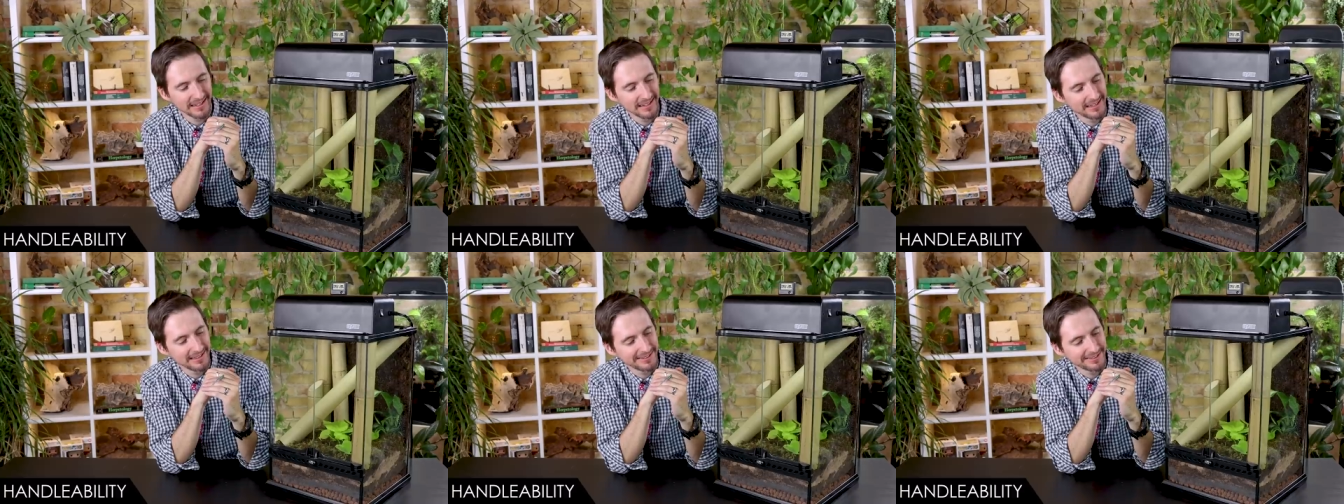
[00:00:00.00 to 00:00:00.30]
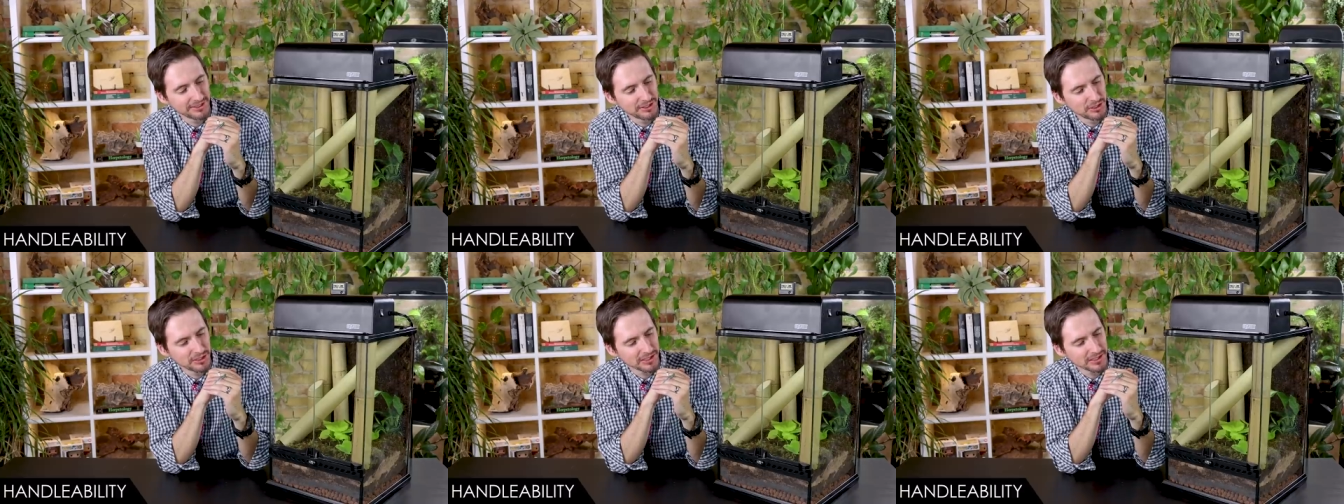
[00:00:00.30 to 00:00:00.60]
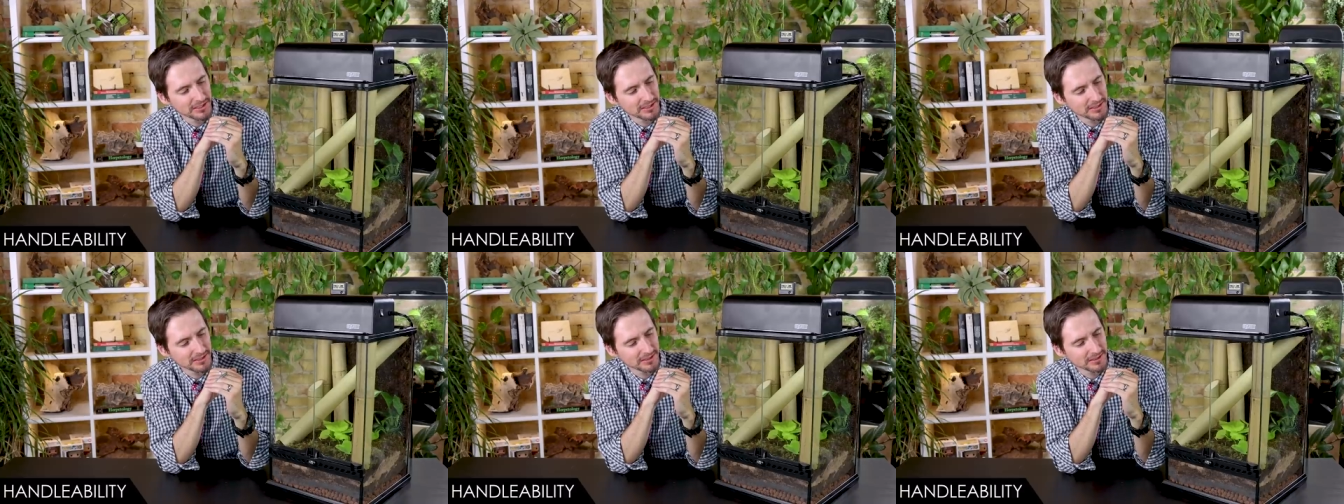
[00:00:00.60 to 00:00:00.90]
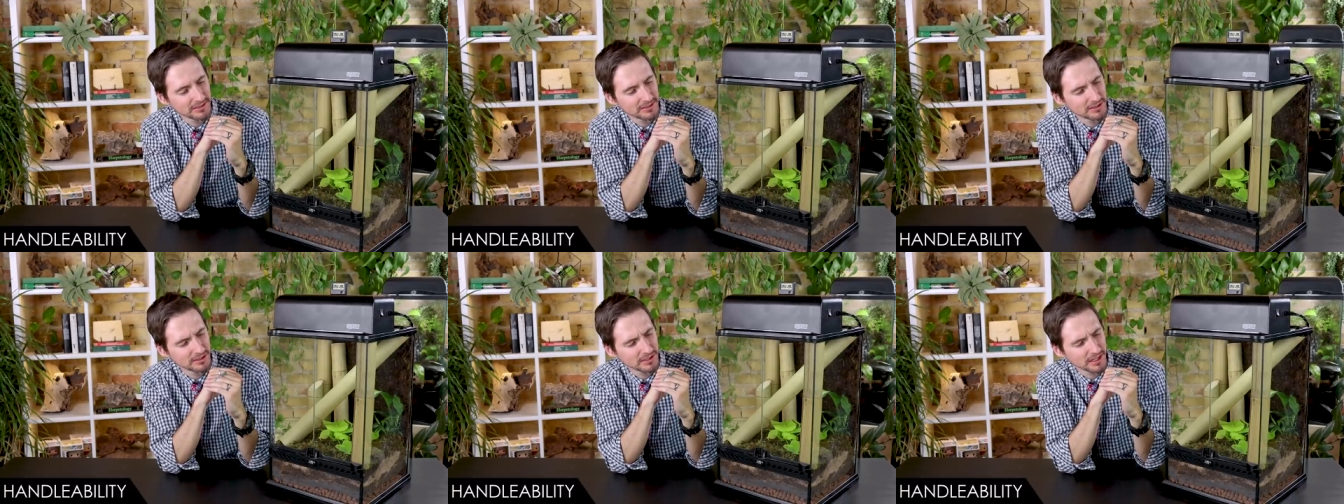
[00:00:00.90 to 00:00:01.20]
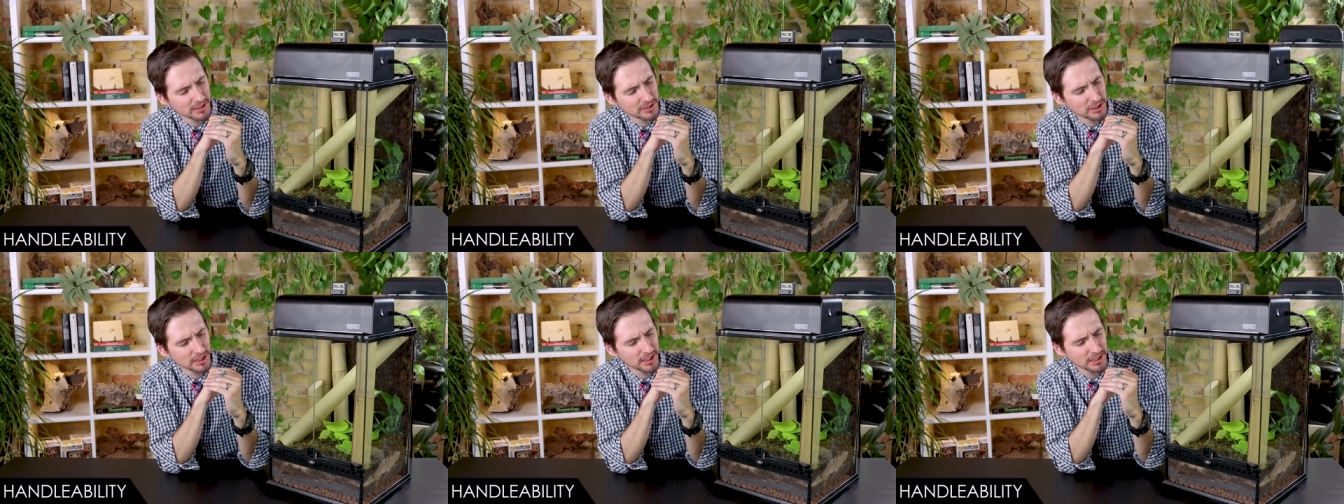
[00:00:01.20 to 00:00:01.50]
it is just
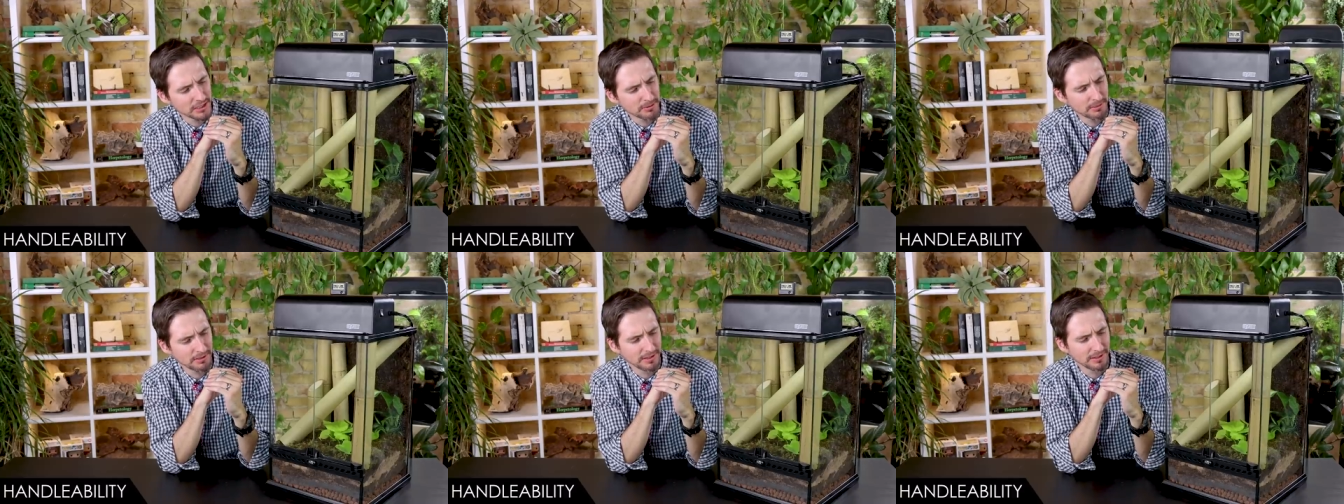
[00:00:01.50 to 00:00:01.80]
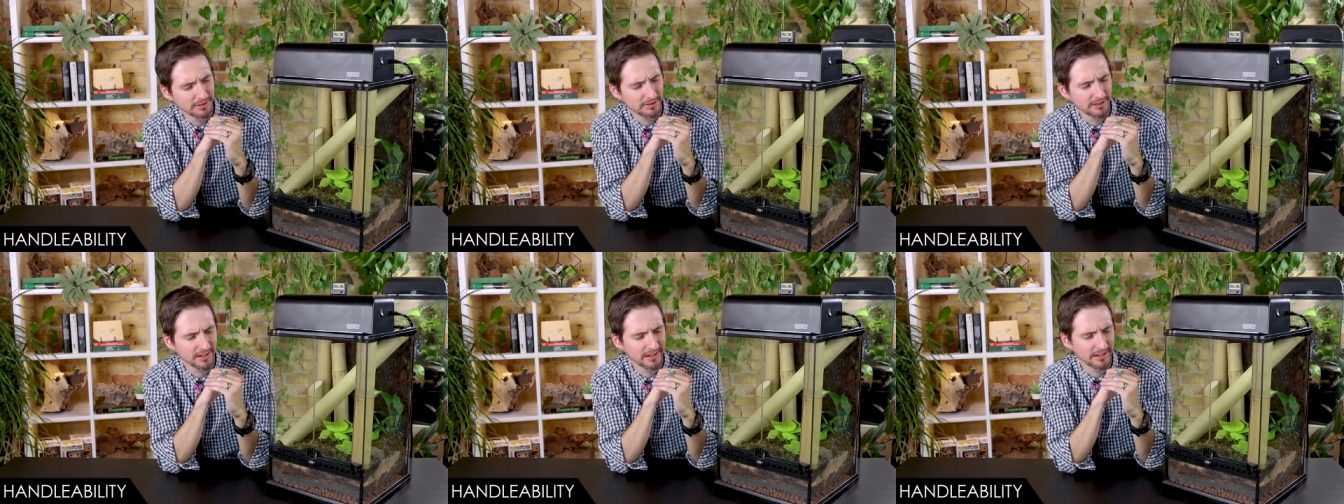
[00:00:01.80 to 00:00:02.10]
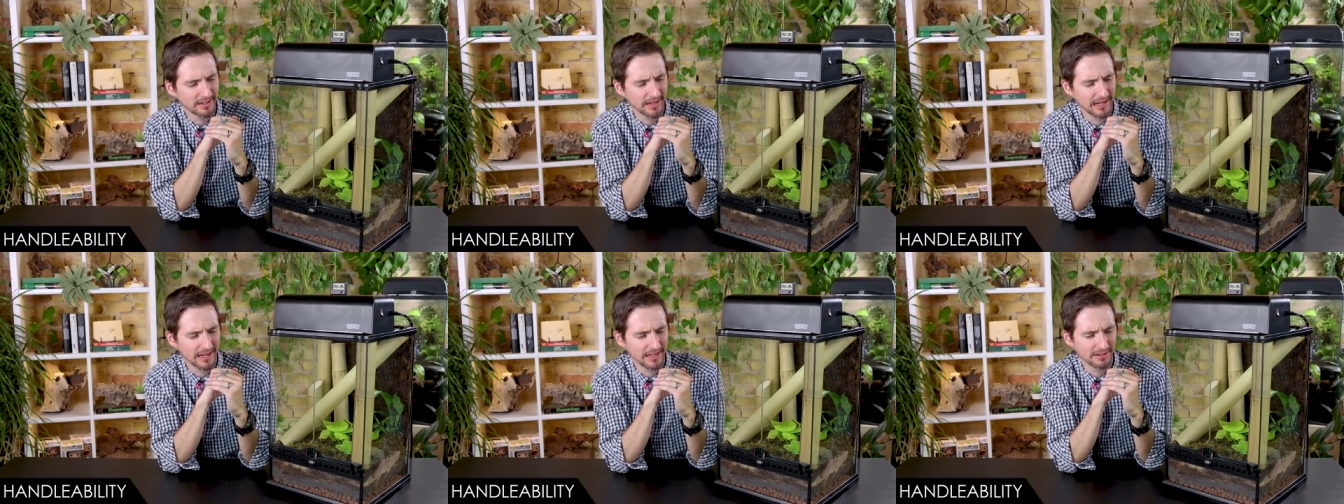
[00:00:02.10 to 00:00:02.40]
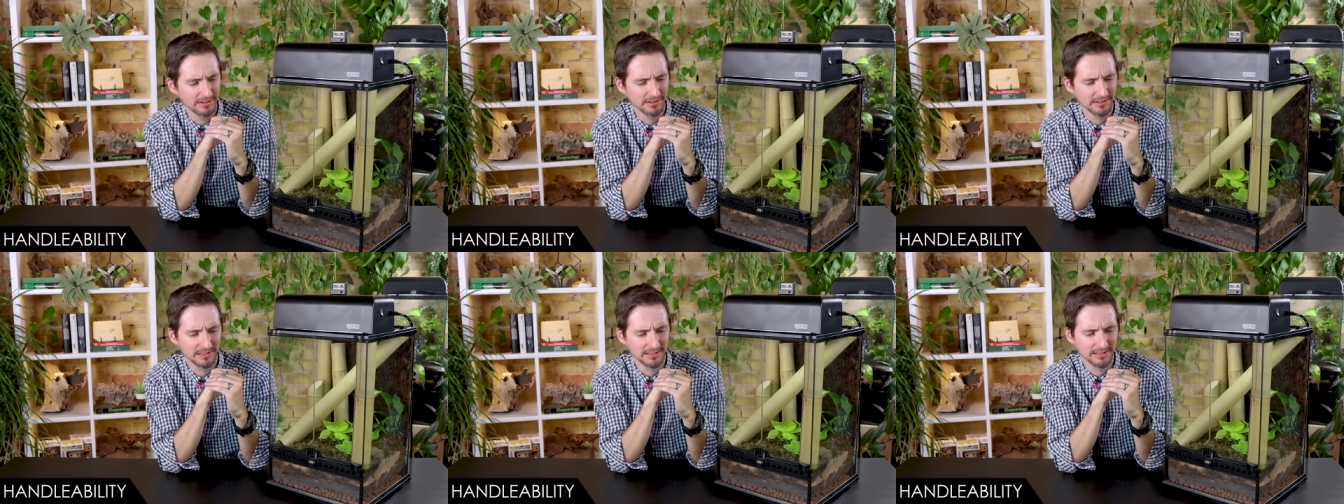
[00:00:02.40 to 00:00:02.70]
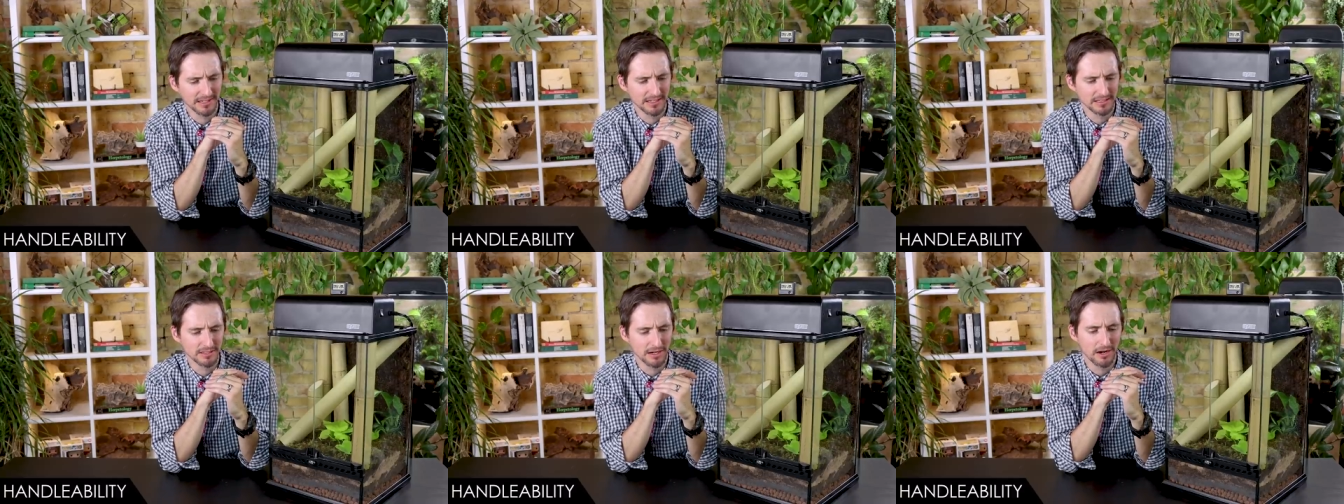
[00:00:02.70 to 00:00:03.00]
such an experience getting to handle
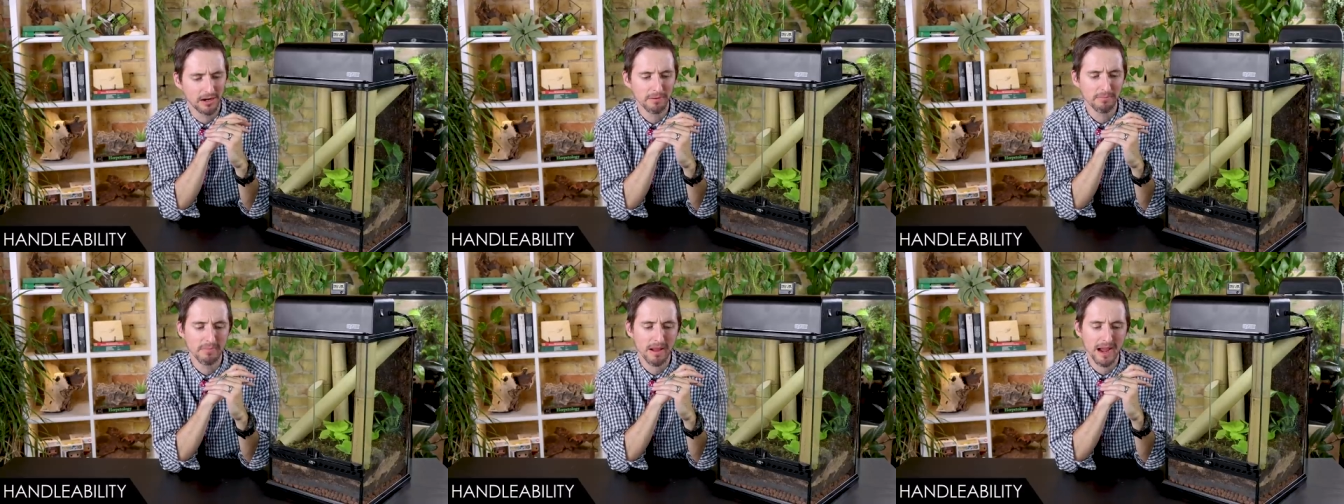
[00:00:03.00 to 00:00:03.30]
these guys. Our